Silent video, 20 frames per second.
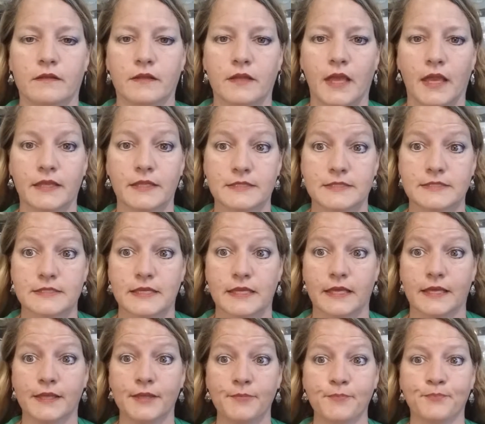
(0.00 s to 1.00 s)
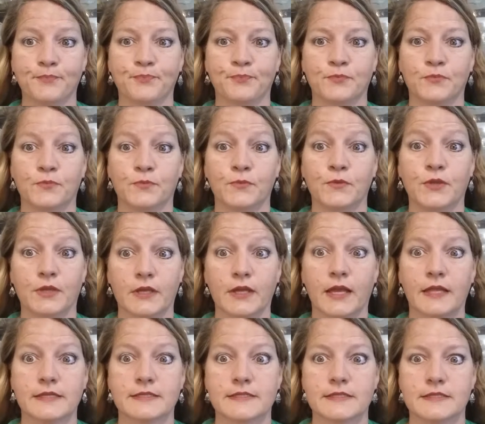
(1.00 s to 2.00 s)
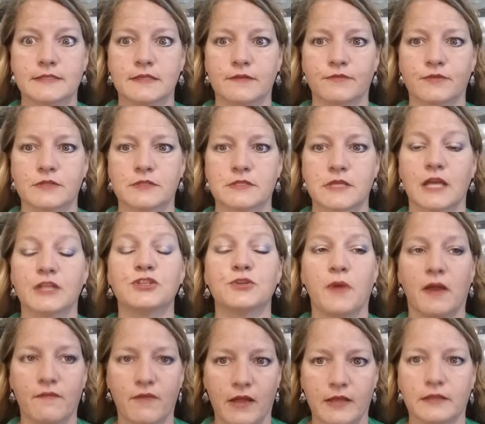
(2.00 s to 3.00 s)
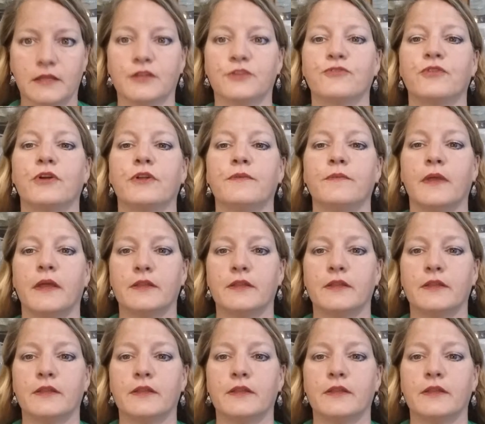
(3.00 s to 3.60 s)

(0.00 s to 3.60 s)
Can you see? You can kind of see a difference. I do have eyeliner on.